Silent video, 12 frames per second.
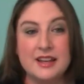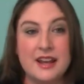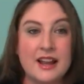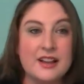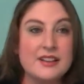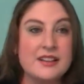
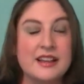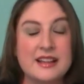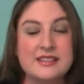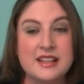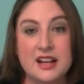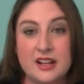And I could, like I
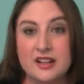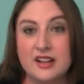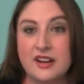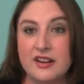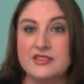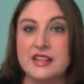said, I could
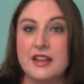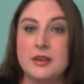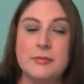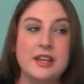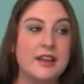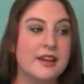understand the
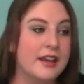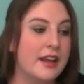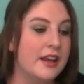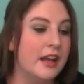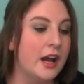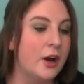beginning
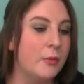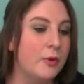anyhow.